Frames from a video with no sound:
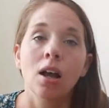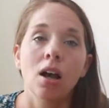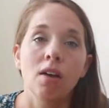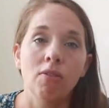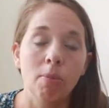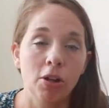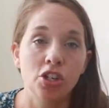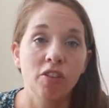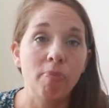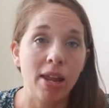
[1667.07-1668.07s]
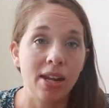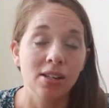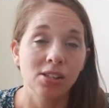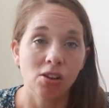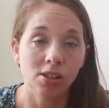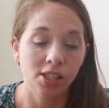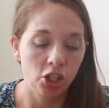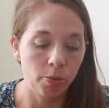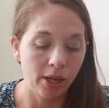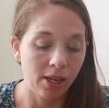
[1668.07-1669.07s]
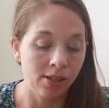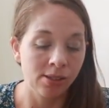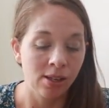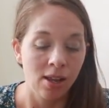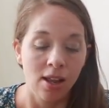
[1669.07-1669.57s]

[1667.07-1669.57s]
of a bunch of bacon and sausage because